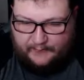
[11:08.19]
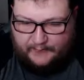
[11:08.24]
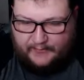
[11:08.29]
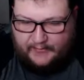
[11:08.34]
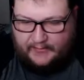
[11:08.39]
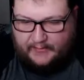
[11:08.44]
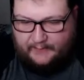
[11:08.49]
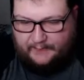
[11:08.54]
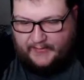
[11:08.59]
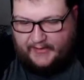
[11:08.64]

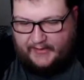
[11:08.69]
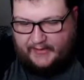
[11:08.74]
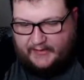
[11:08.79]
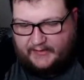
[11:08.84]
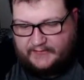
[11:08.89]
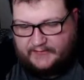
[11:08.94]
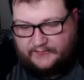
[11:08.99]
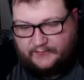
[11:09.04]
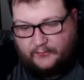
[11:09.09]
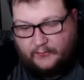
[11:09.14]
But man,
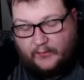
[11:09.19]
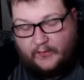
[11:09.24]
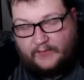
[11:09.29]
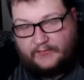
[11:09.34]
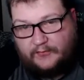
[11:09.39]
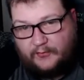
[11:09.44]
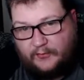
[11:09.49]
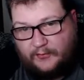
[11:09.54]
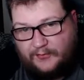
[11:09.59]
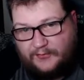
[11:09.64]
I just
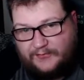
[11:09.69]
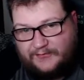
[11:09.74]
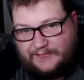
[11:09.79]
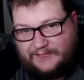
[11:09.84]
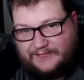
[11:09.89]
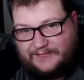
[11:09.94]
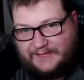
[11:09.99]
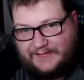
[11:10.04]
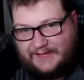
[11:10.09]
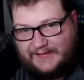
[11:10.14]
want
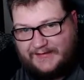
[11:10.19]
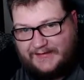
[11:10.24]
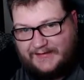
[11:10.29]
those